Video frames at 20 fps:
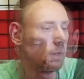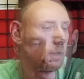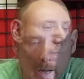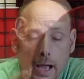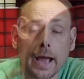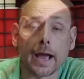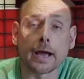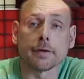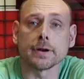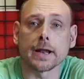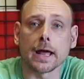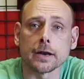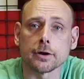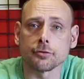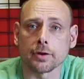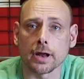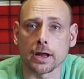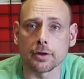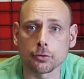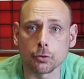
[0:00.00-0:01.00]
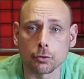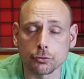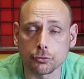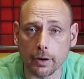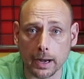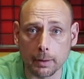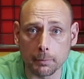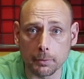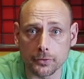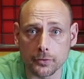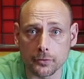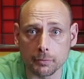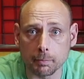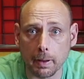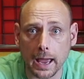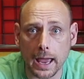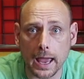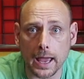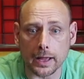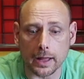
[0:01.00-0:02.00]
I haven't had a chance to go train with this
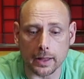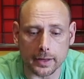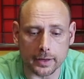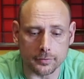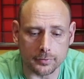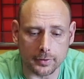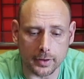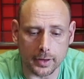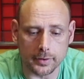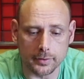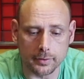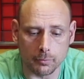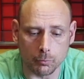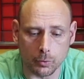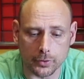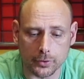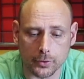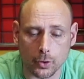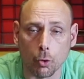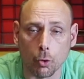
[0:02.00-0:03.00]
bag. Like I said, with